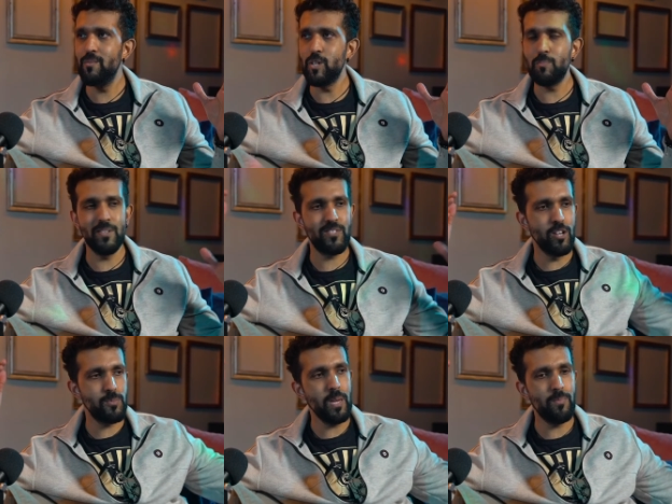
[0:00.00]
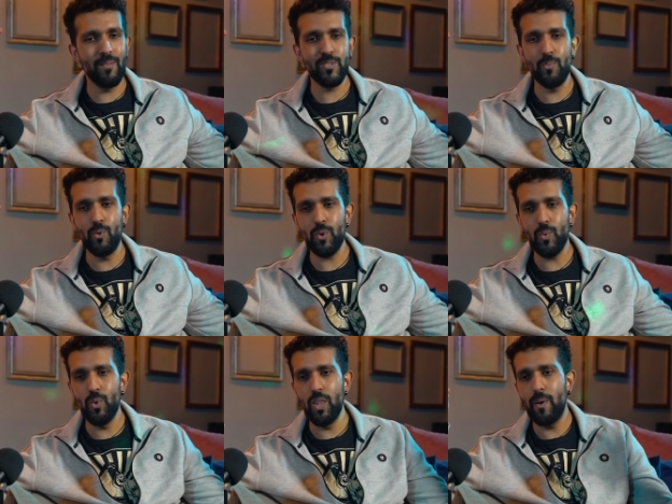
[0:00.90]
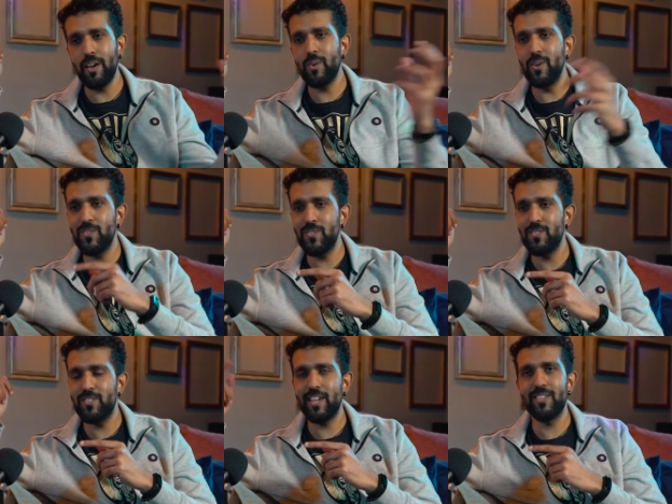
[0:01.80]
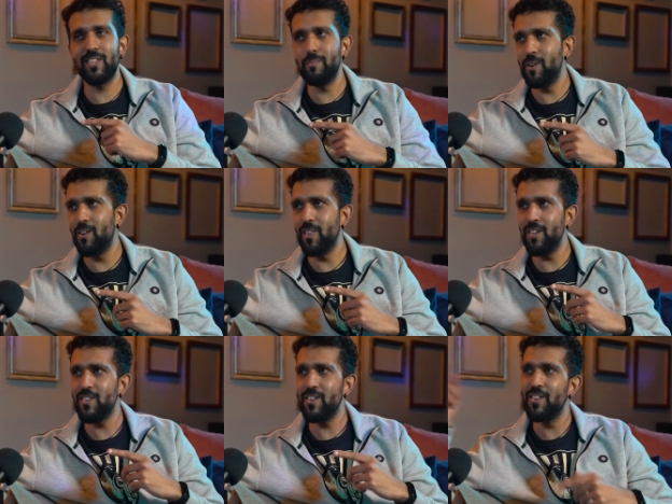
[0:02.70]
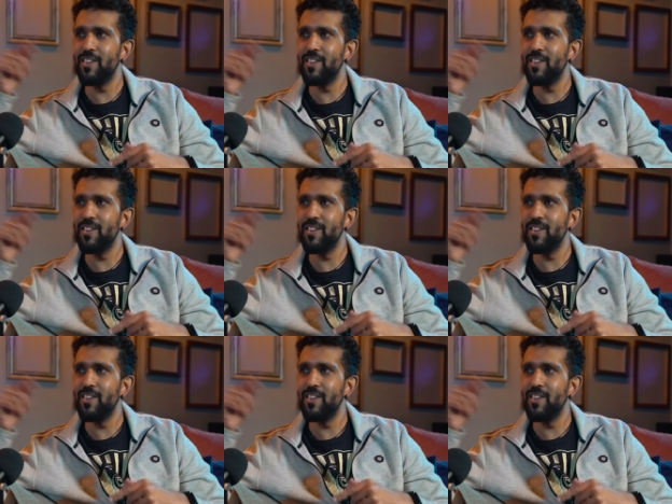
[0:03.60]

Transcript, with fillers: which means those people have to walk all the way across to get to the bar on that side.